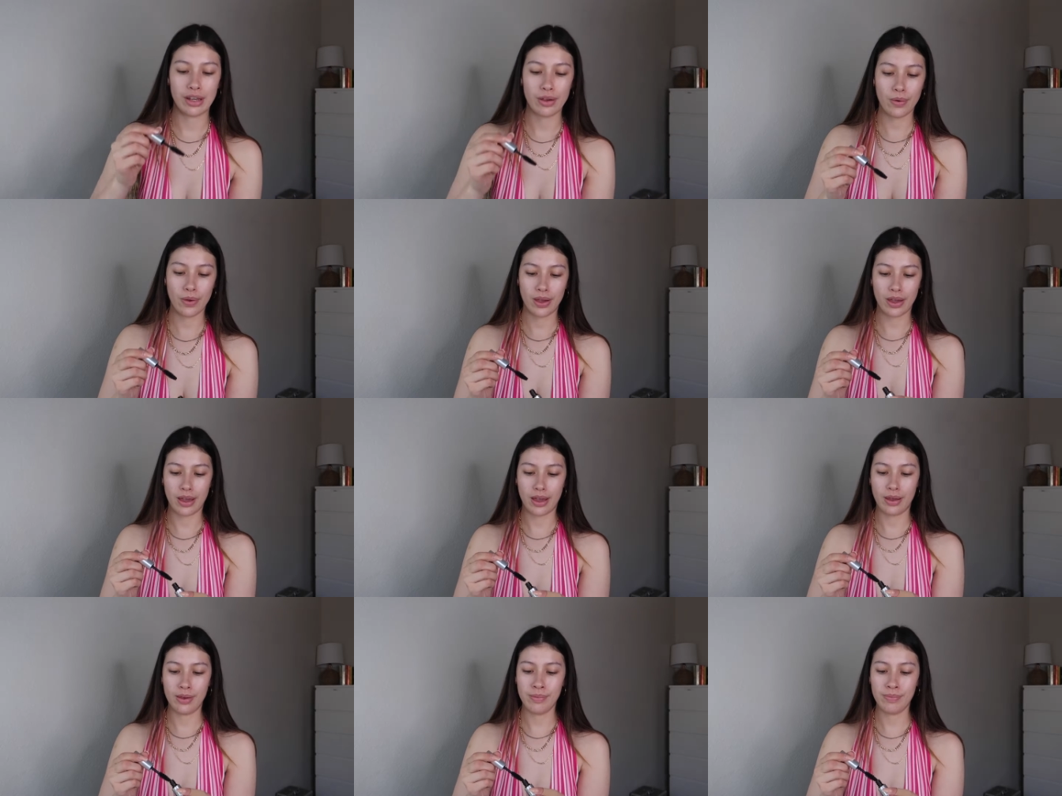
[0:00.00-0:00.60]

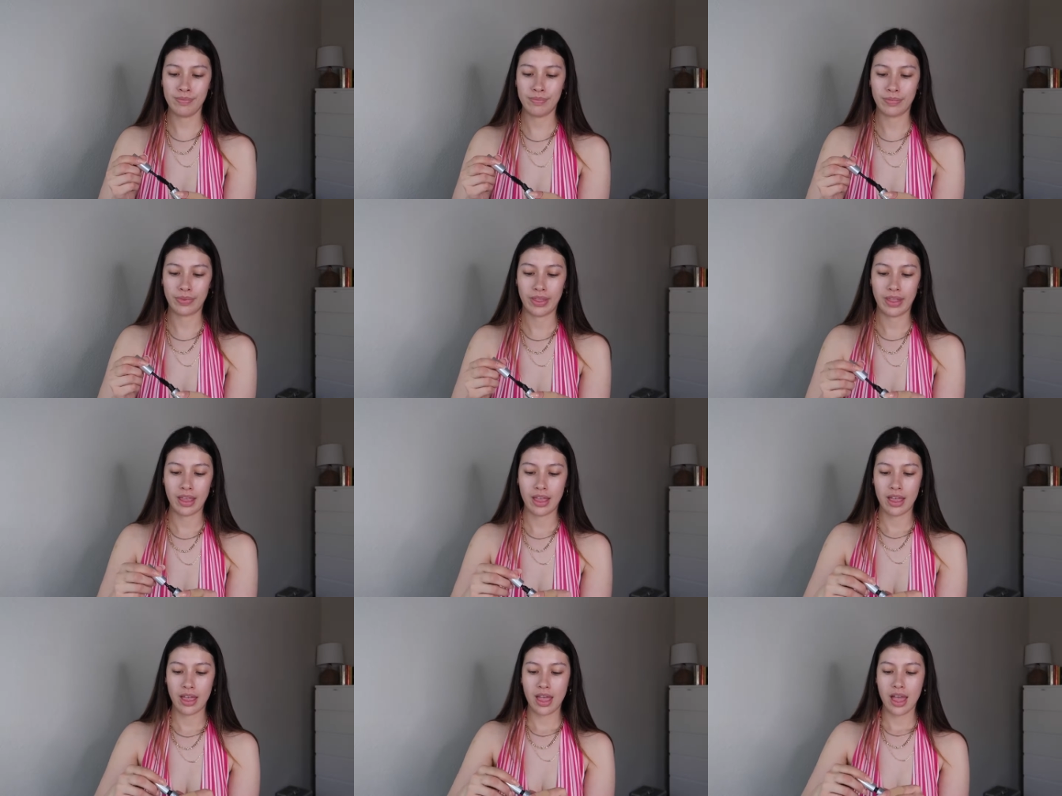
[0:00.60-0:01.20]
okay.
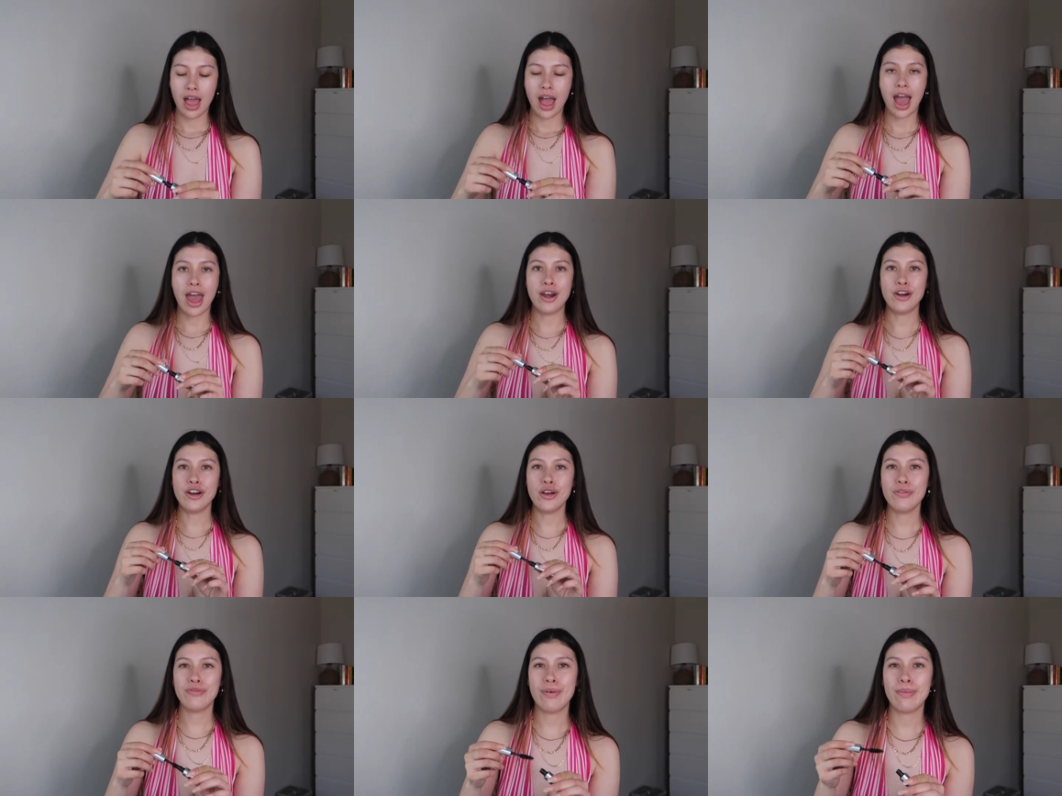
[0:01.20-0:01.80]
I
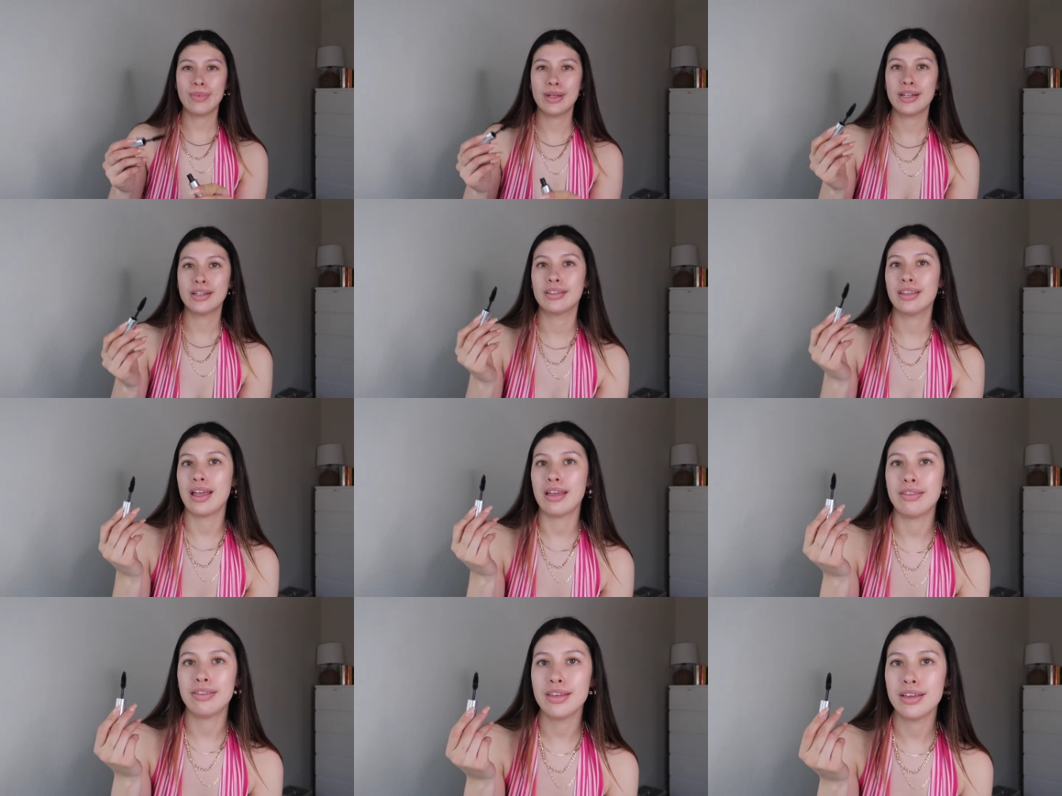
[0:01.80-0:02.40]
don't know if I'm gonna
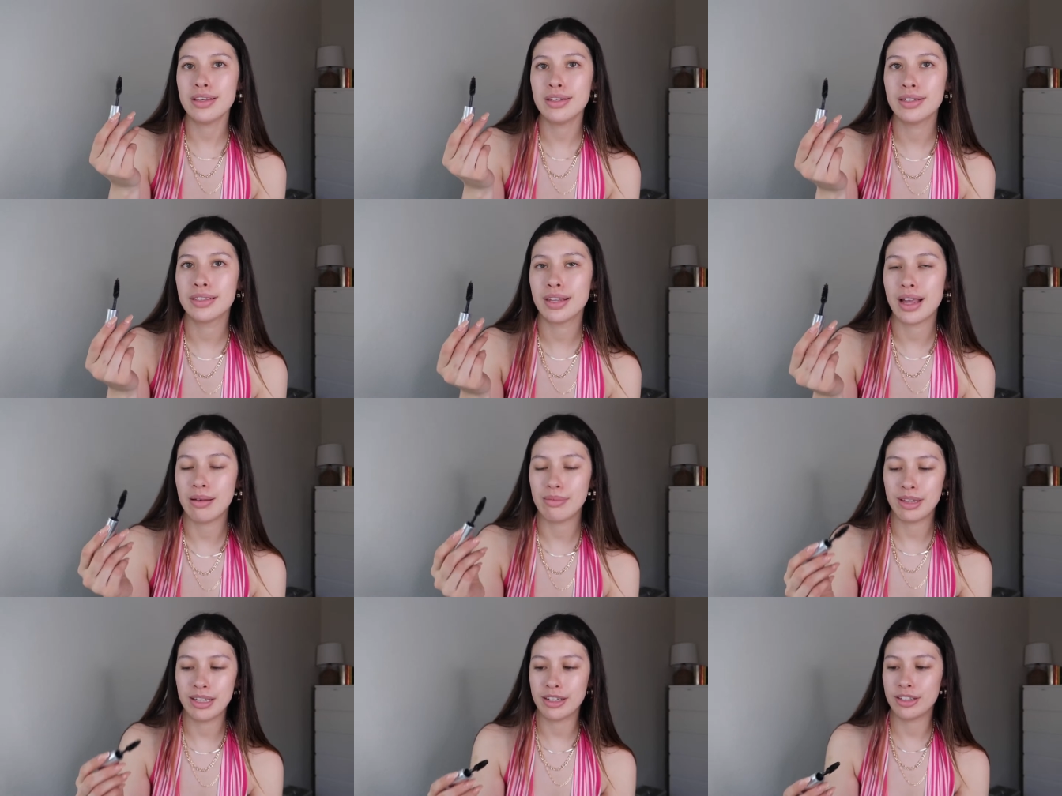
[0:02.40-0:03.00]
like this.
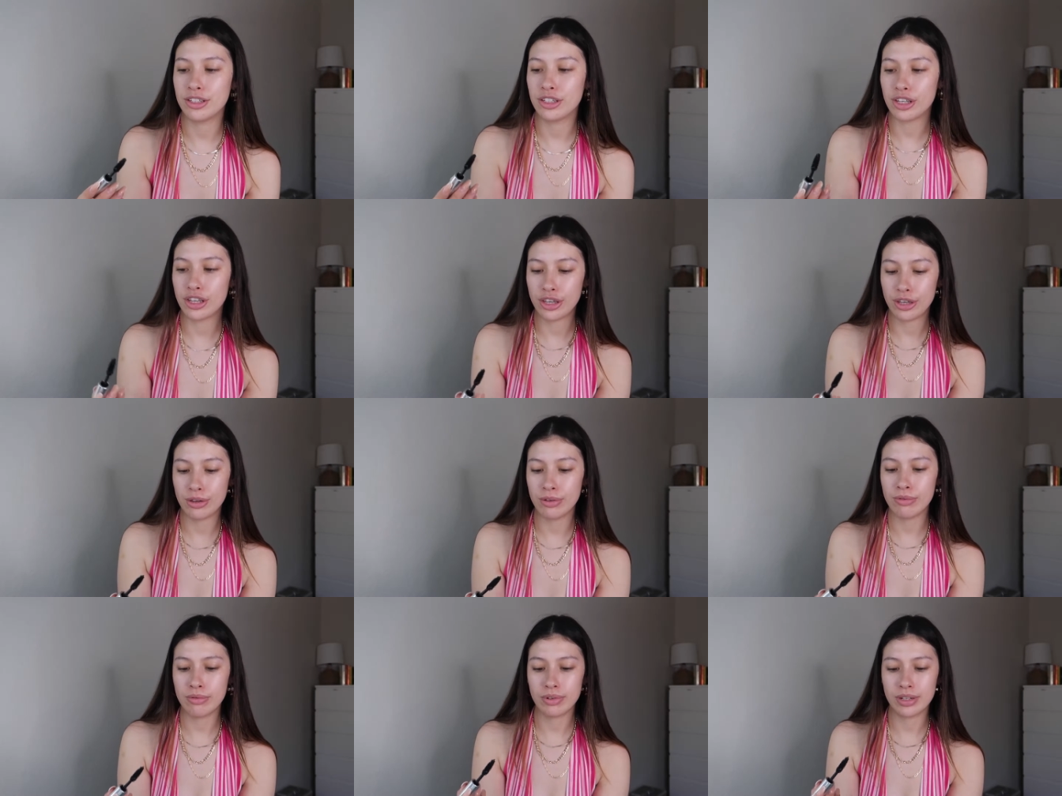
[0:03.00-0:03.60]
I mean, it's
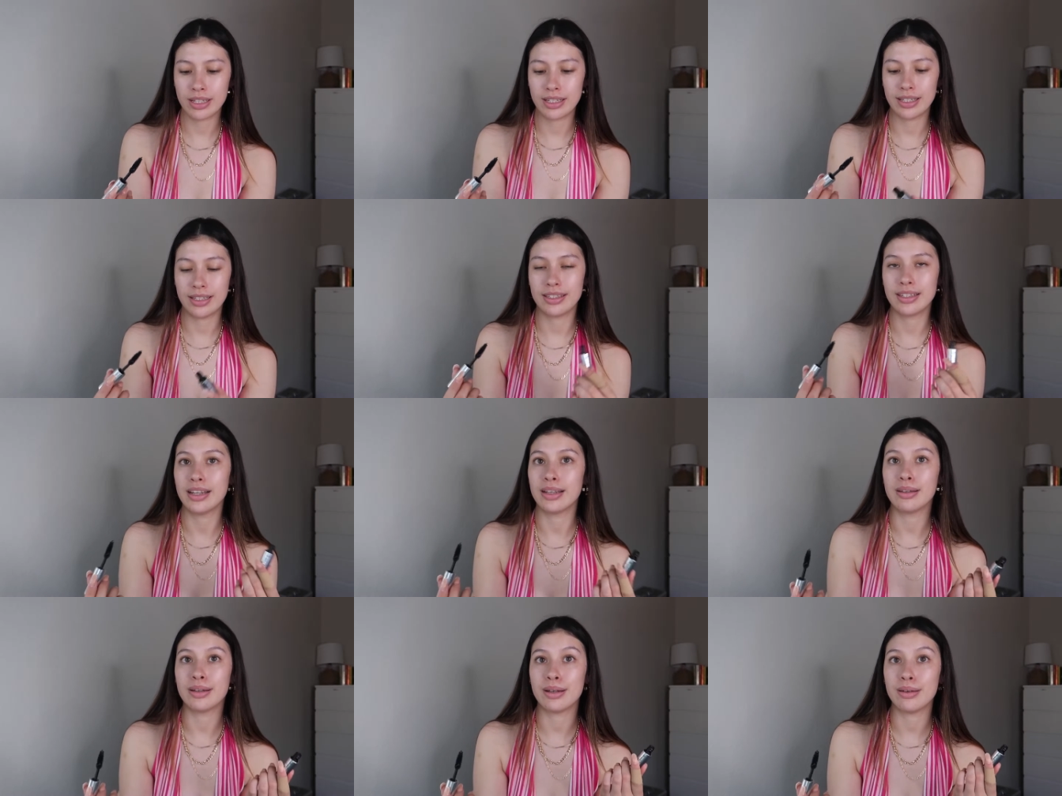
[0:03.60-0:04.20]
cute because it's
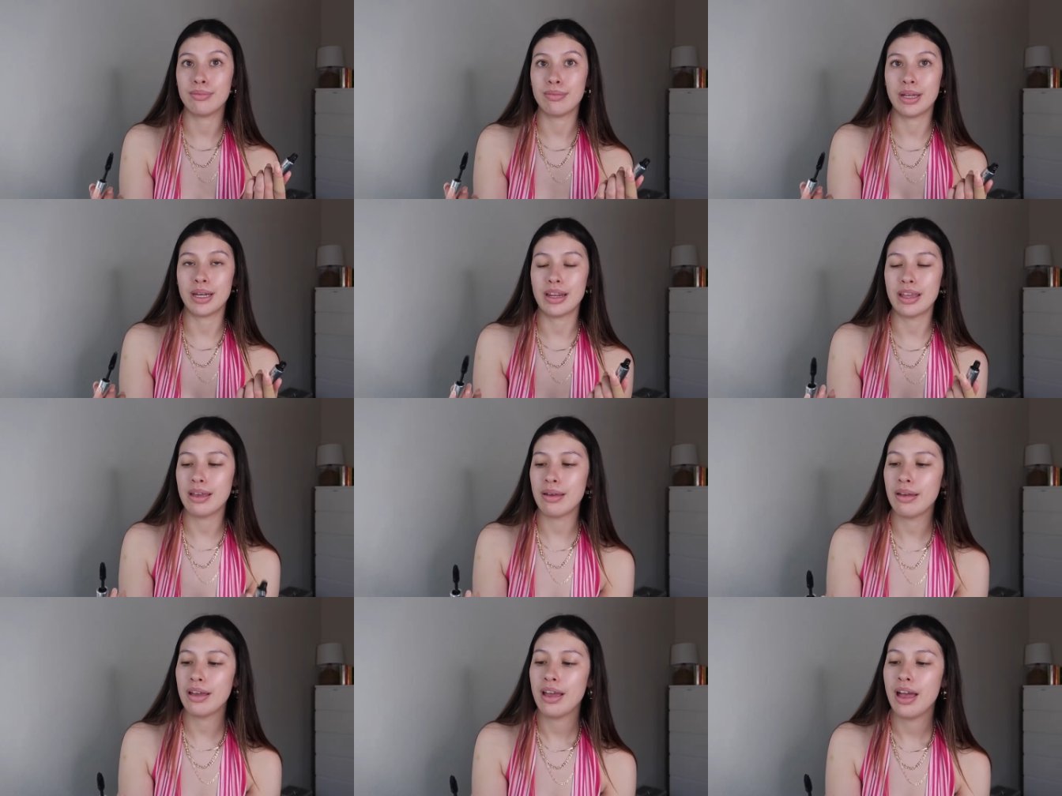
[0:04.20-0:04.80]
like a
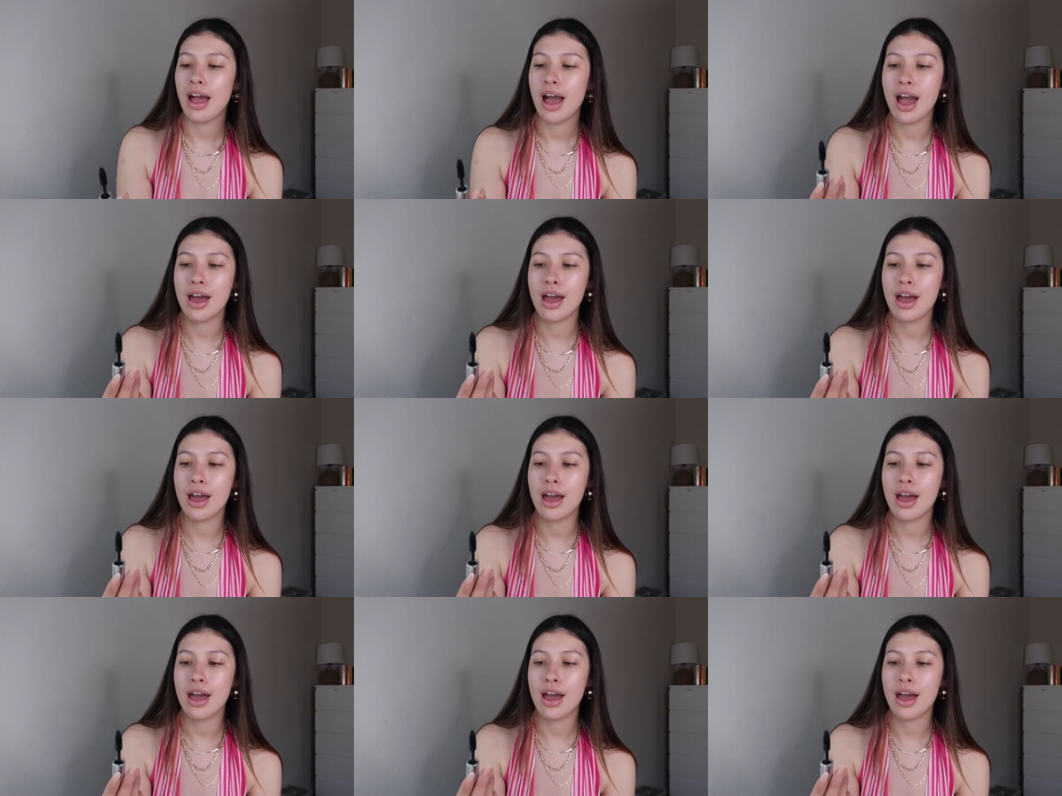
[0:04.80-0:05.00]
mini.